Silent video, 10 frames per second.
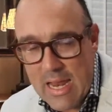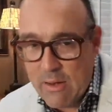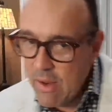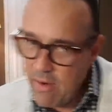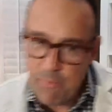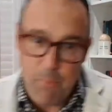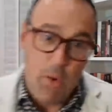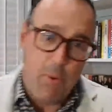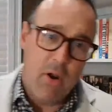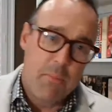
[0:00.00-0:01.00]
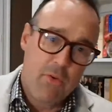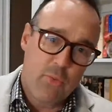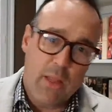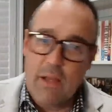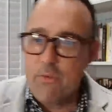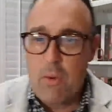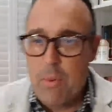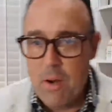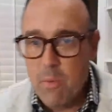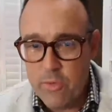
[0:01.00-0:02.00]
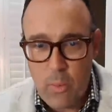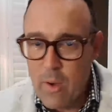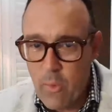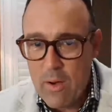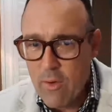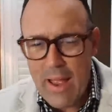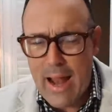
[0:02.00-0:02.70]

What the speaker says: And if one party moves way left, one party moves way right,